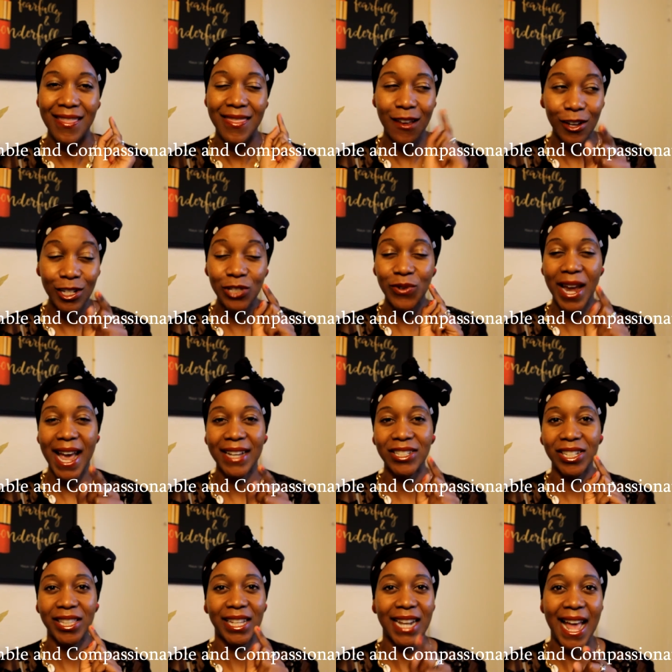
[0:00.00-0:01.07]
Those were
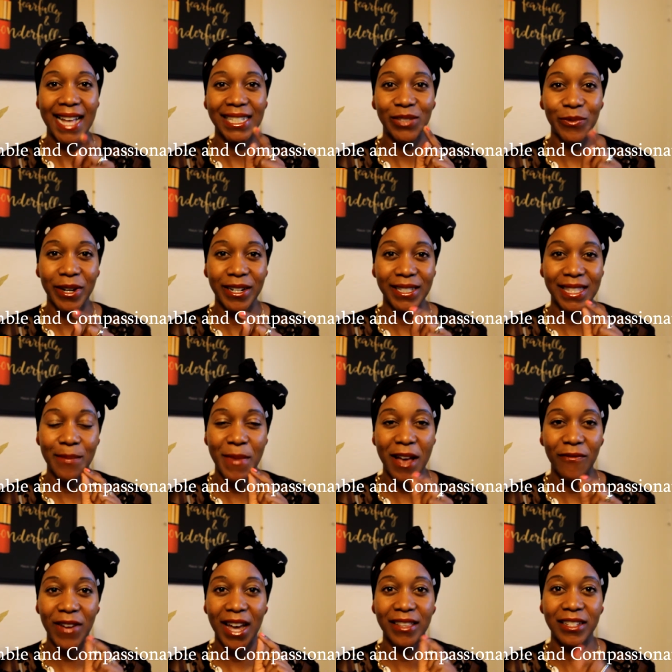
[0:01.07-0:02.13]
actually the last words that my
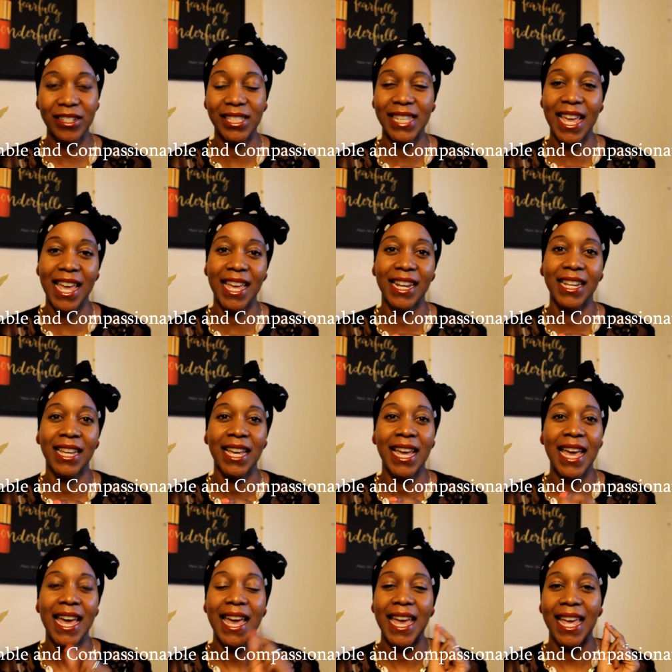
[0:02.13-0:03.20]
father said.
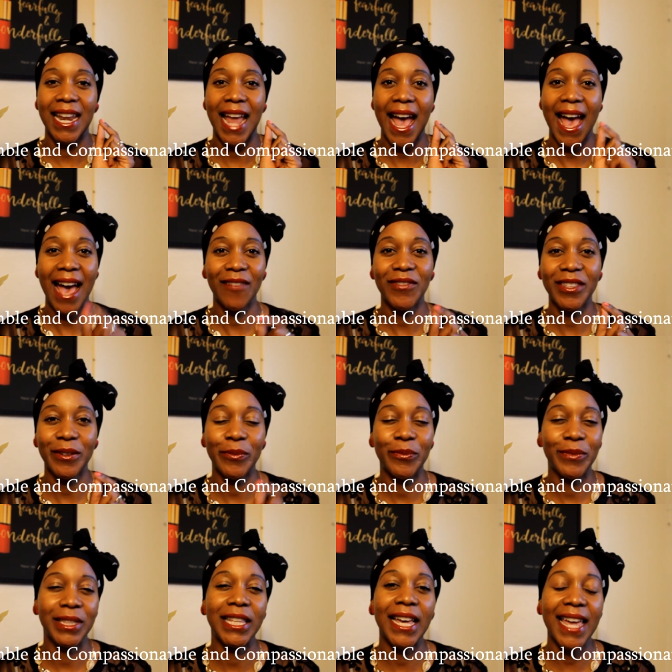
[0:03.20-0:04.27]
And I have to
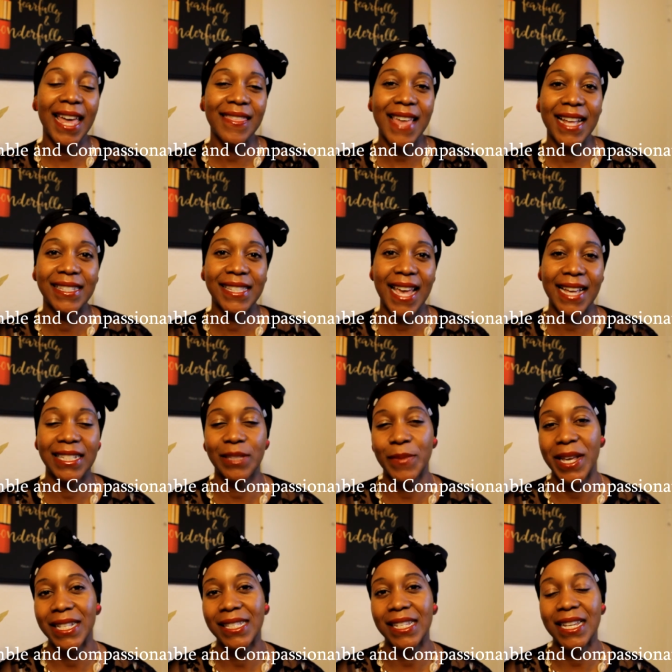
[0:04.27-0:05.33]
look at that text
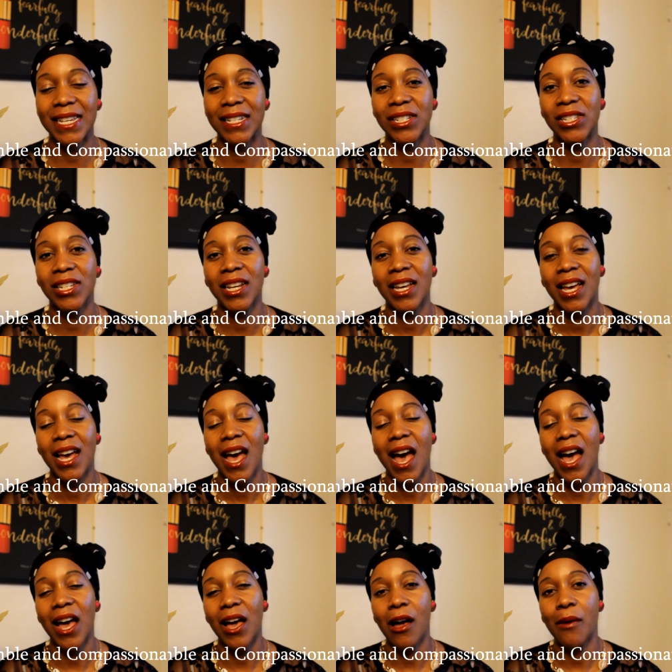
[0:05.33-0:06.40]
message.
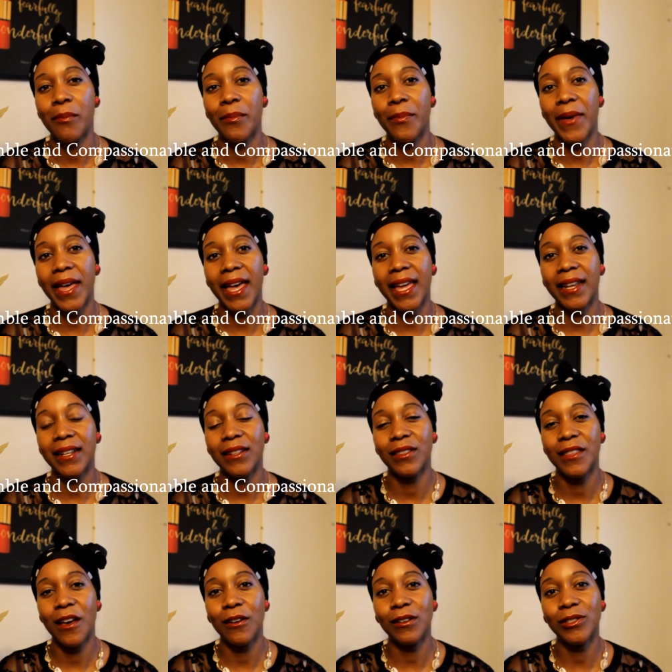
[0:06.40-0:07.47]
Um, but
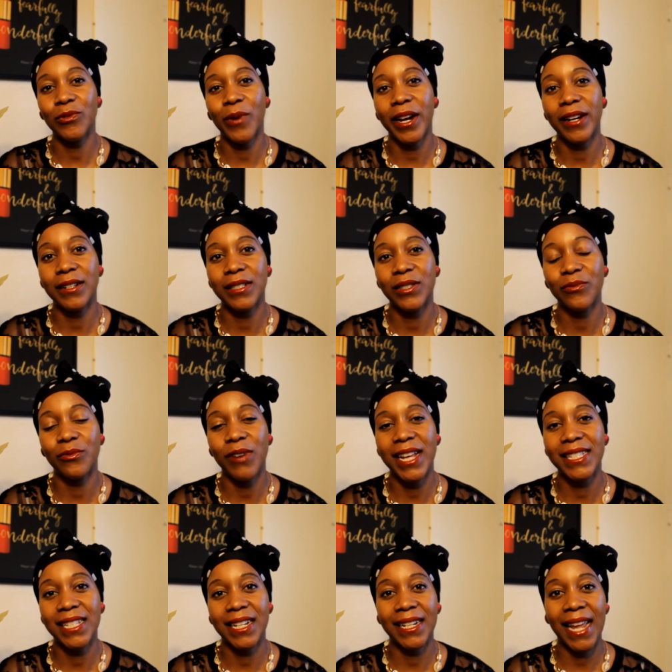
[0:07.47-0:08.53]
those words
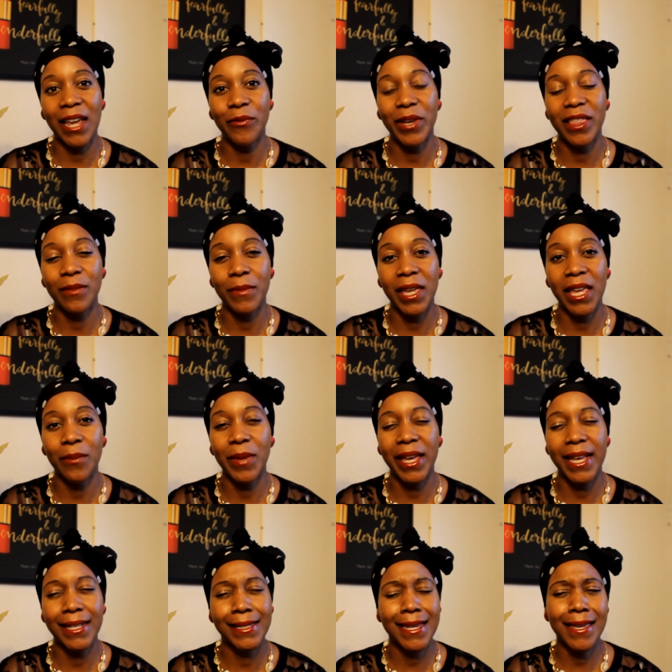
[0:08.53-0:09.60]
resonate with me
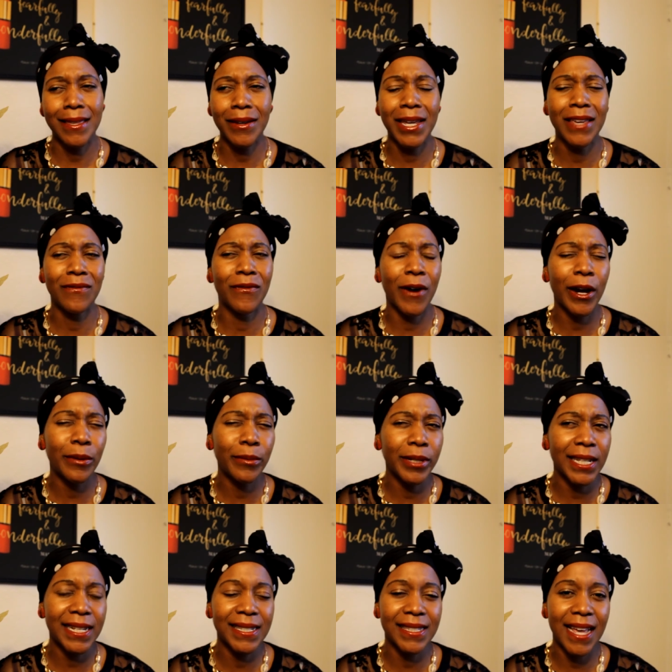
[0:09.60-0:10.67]
because either he
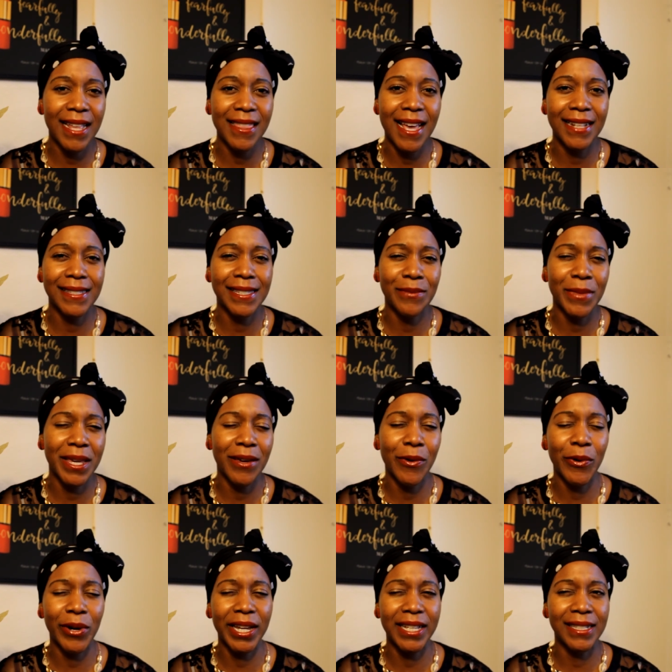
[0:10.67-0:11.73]
verbally said that to me
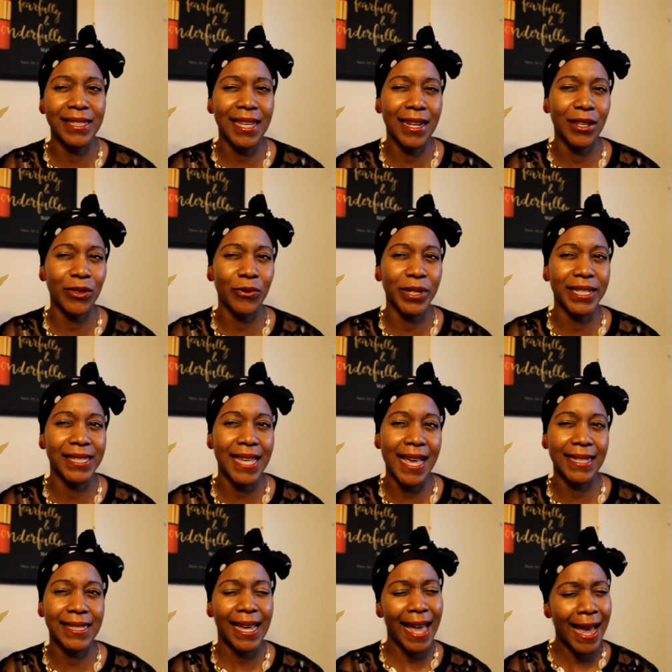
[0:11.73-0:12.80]
or he said it through a
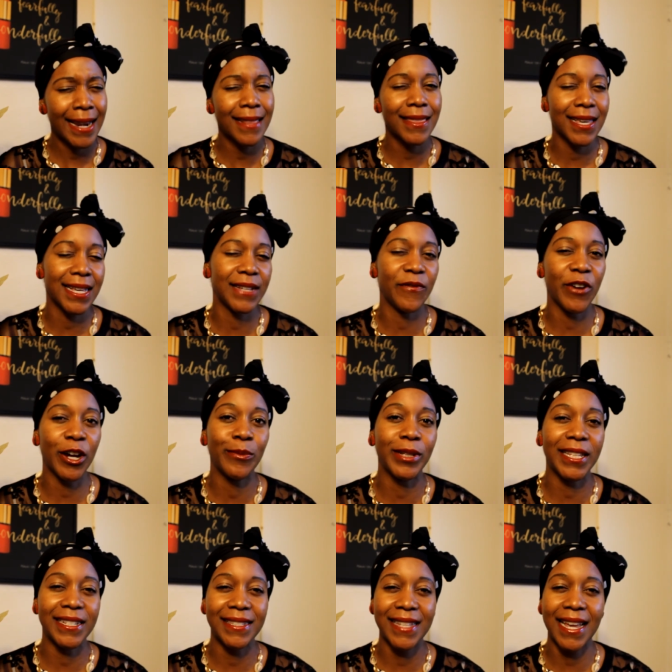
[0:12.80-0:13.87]
text. I kind of think he
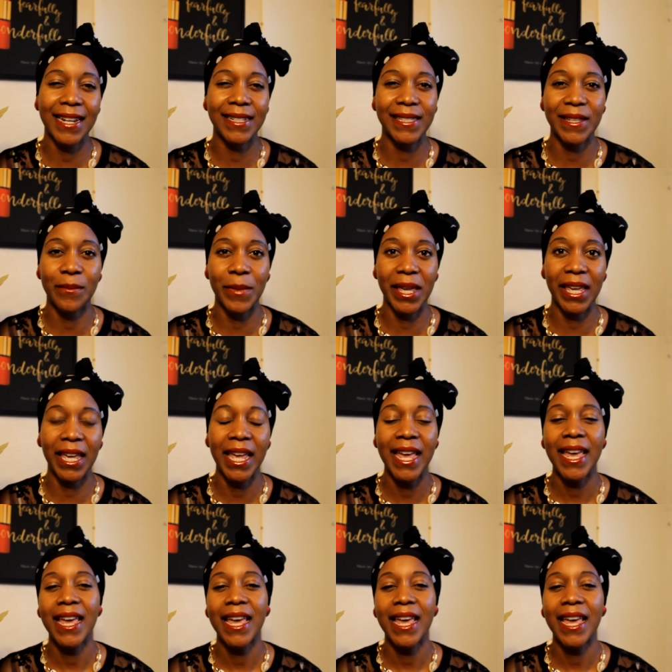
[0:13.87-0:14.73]
verbally said it to me.